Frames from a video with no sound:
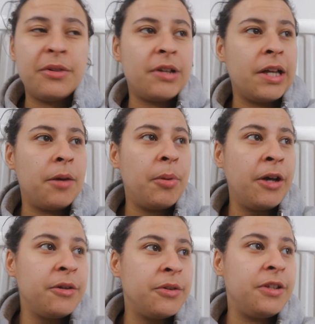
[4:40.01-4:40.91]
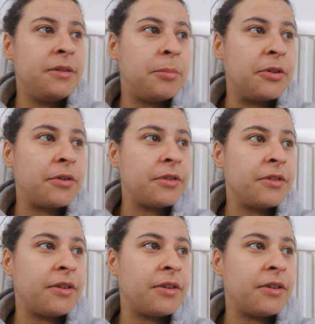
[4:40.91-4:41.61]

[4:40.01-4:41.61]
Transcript: Like, I buy all these books,